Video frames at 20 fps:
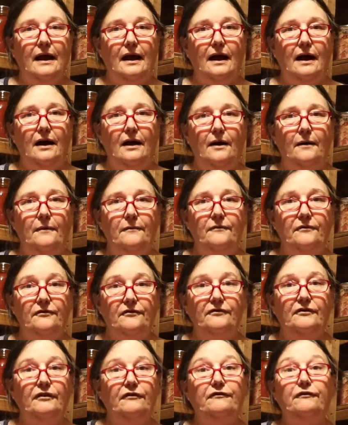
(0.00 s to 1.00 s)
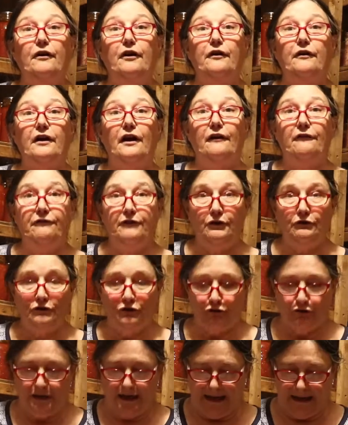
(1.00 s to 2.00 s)
for a
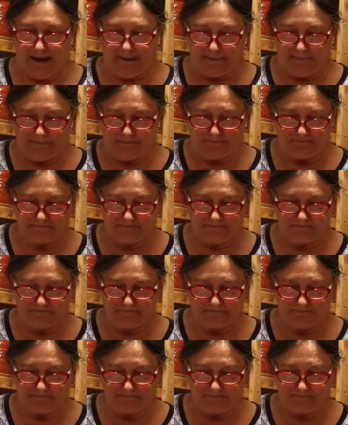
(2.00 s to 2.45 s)
future time.